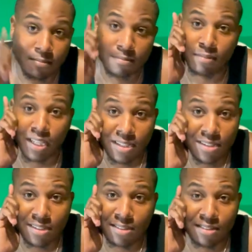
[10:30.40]
this
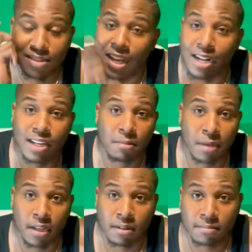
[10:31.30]
is not it,
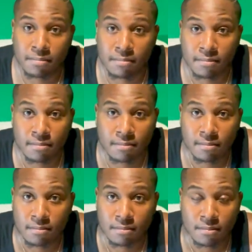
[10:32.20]
man.
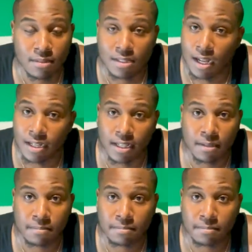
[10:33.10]
It's not it.